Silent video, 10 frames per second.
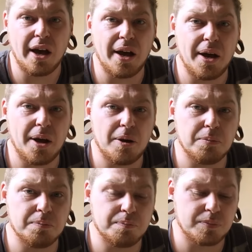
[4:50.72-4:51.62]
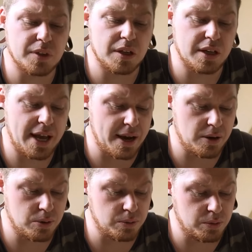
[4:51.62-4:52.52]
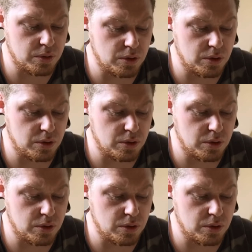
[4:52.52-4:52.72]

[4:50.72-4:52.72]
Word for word: Um, now,